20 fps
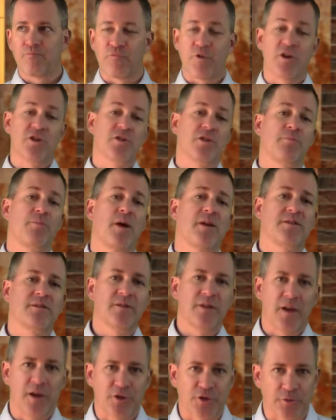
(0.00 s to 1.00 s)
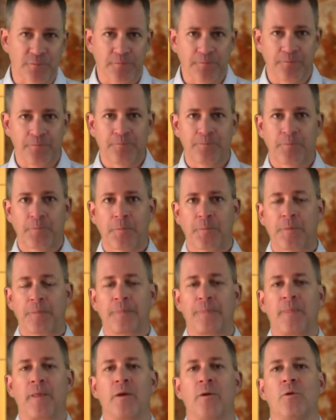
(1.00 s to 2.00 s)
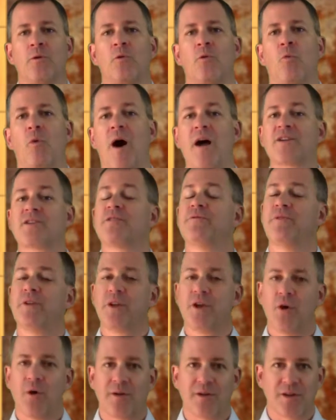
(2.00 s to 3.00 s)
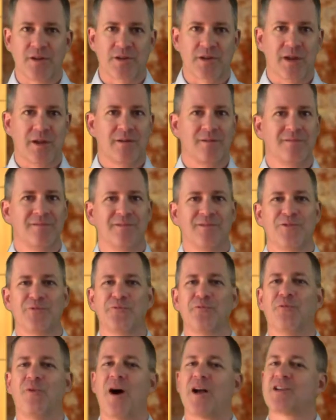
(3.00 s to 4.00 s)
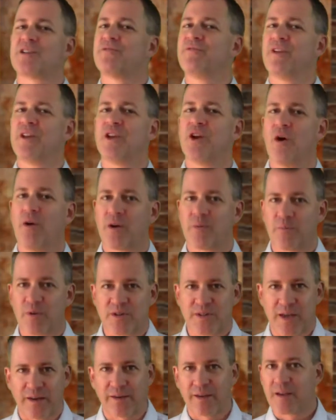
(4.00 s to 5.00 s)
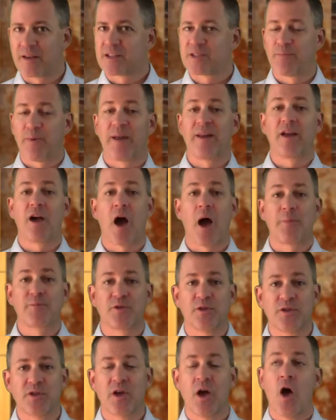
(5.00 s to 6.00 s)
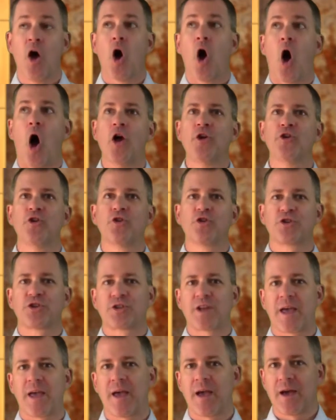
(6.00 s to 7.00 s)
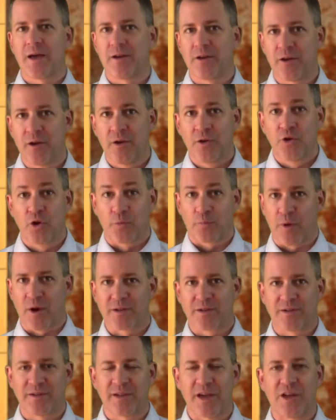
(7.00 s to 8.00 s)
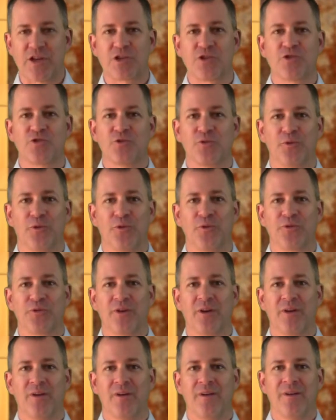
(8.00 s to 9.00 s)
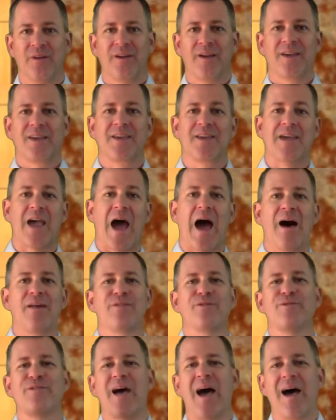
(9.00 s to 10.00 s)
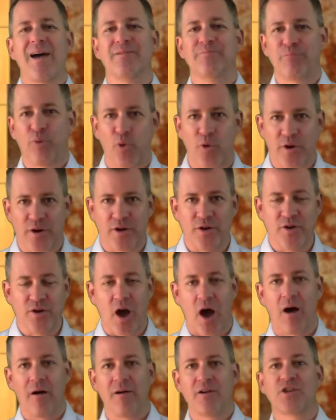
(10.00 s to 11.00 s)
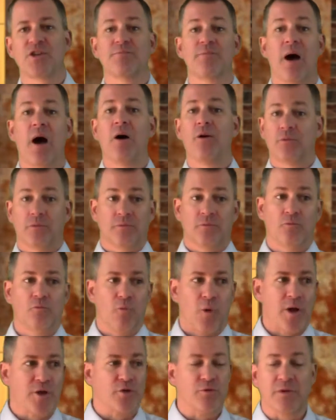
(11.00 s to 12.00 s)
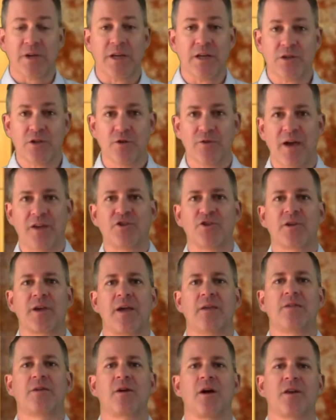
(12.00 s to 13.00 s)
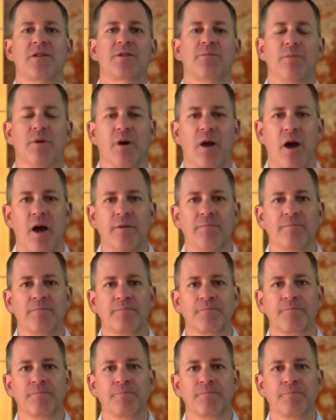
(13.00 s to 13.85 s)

Finish the presentation. Watch the video on listening. Watch the video on presenting and explaining options. Understand your presentation tools. Gather that important knowledge about what you need to educate the customer on.